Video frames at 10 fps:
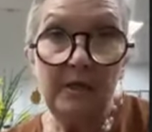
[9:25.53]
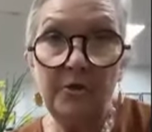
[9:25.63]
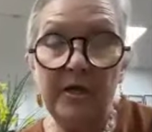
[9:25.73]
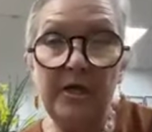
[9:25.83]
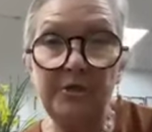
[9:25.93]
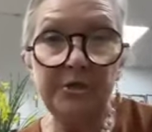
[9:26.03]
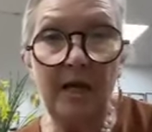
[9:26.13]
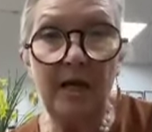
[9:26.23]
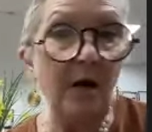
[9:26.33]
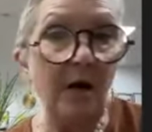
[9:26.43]
You can't just
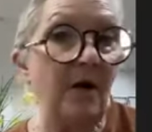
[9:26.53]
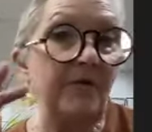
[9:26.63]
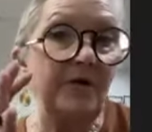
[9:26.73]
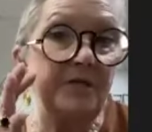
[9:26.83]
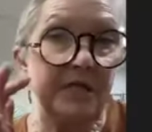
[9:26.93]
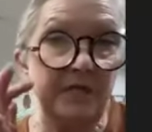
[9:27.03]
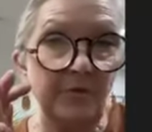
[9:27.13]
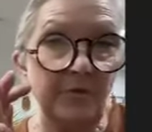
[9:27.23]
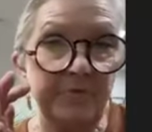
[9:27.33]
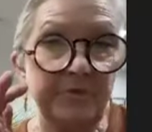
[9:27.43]
say, "Oh, I've got a
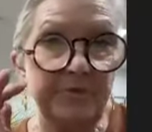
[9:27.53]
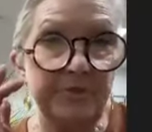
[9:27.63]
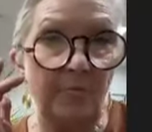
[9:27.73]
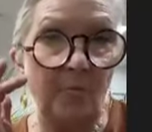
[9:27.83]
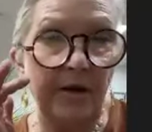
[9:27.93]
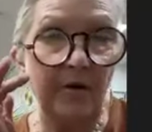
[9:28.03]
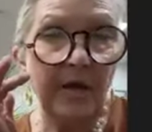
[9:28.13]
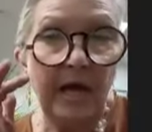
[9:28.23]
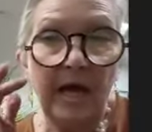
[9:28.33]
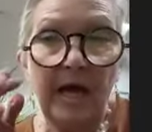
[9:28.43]
skin eruption somewhere,"
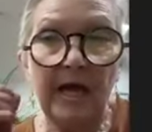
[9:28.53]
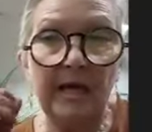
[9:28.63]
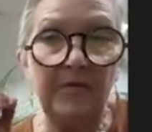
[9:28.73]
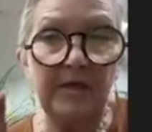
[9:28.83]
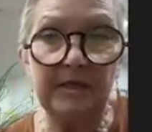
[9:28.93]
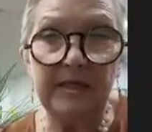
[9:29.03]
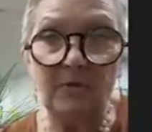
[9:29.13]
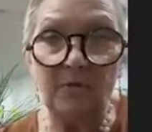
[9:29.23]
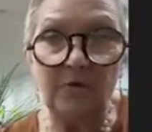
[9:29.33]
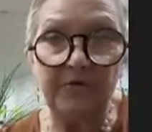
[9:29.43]
and then
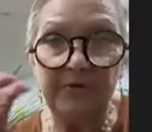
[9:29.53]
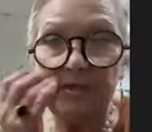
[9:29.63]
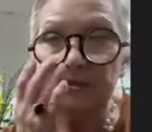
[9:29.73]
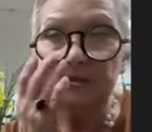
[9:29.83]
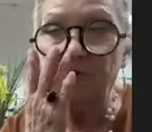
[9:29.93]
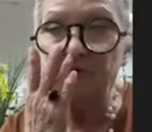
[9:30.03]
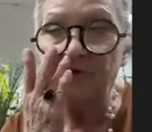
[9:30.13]
get one of these off